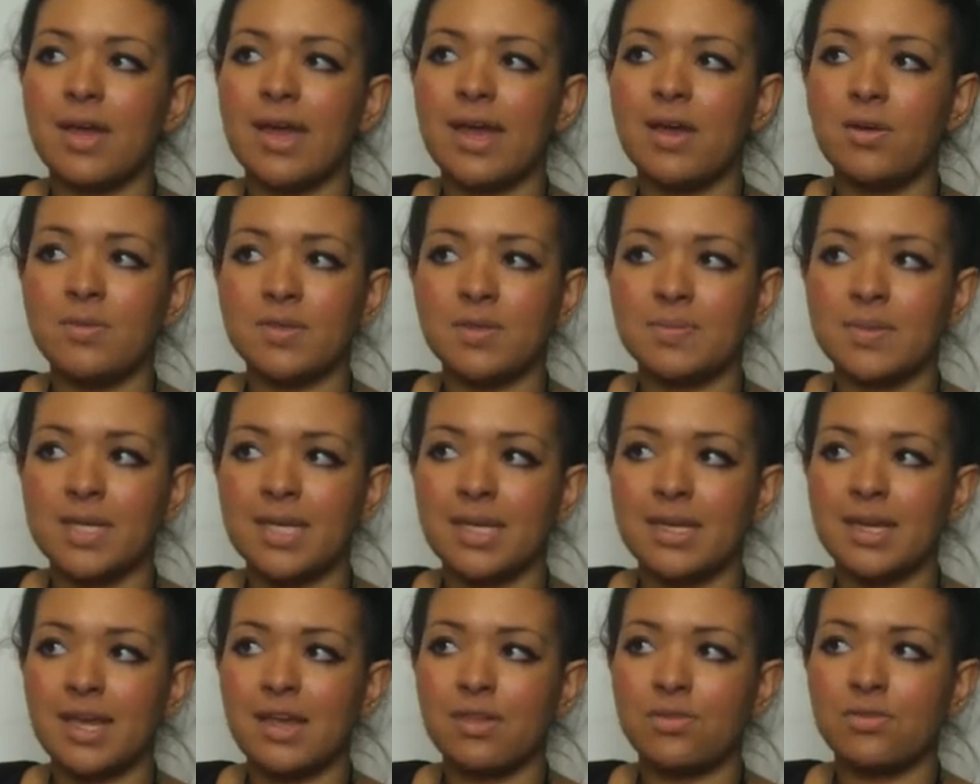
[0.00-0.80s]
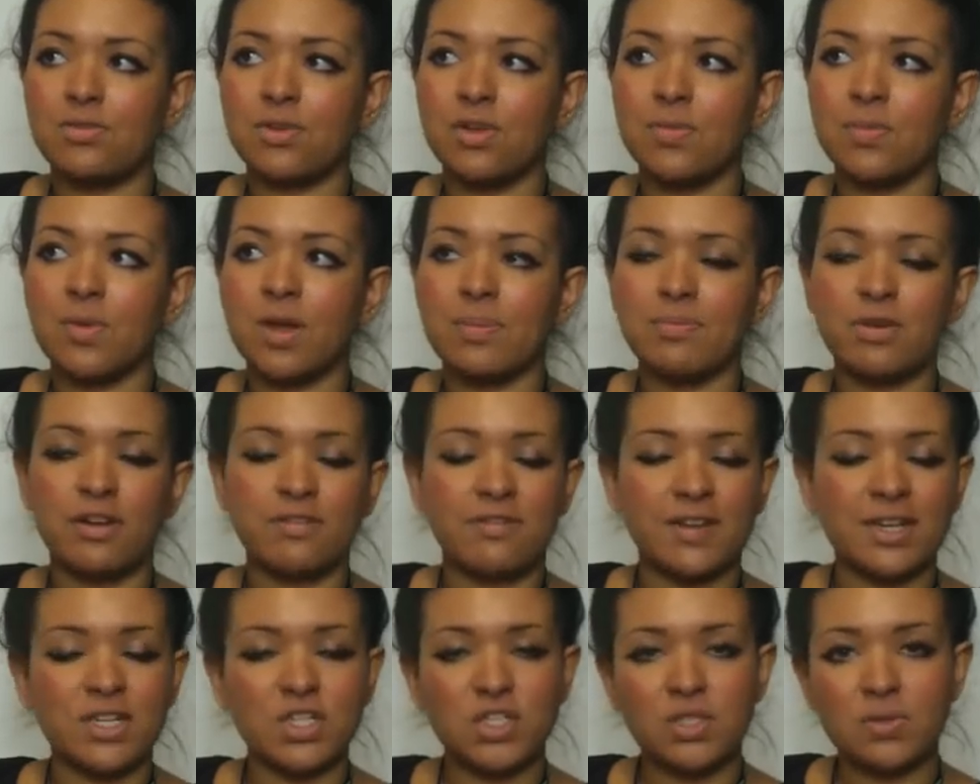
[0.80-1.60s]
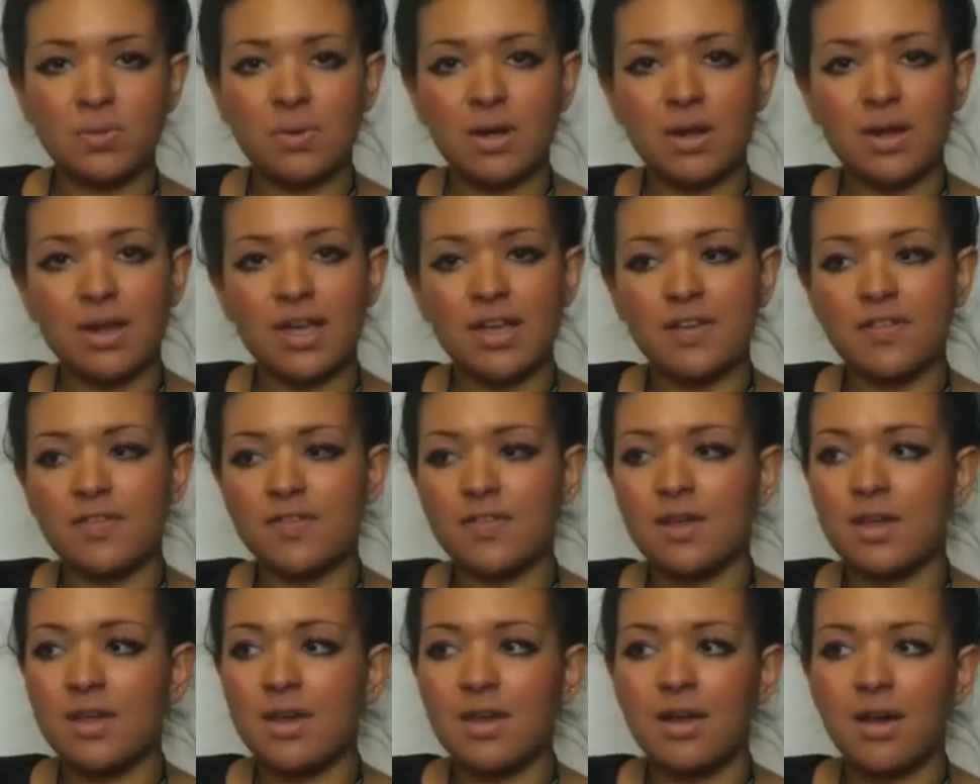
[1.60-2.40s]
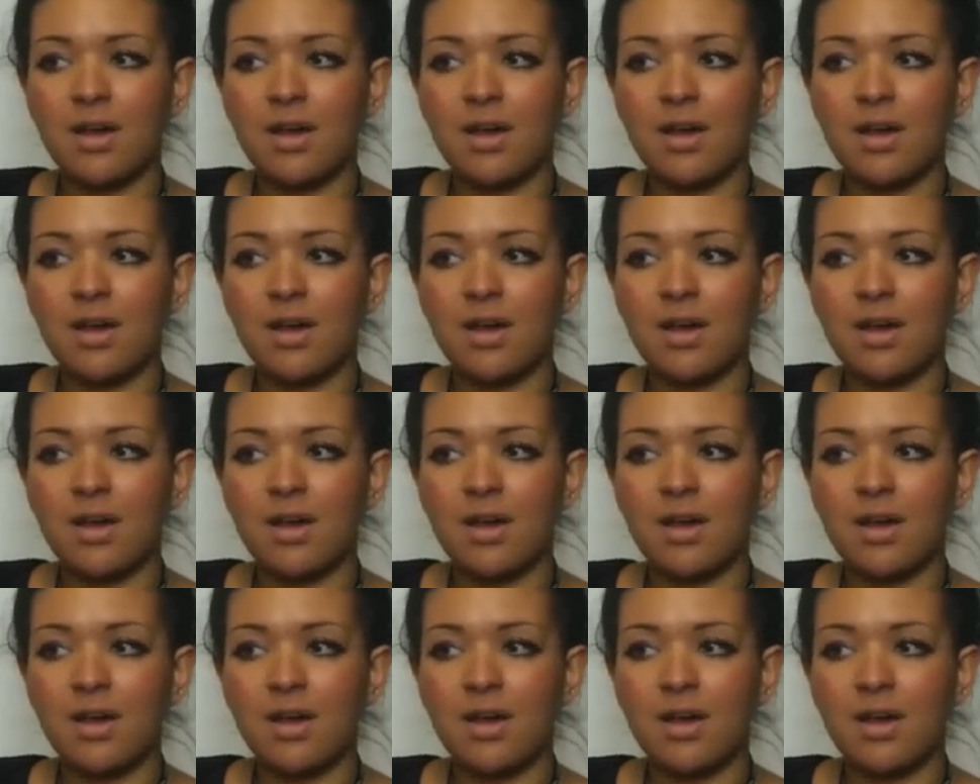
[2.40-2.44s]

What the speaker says: helps me get through my professional life.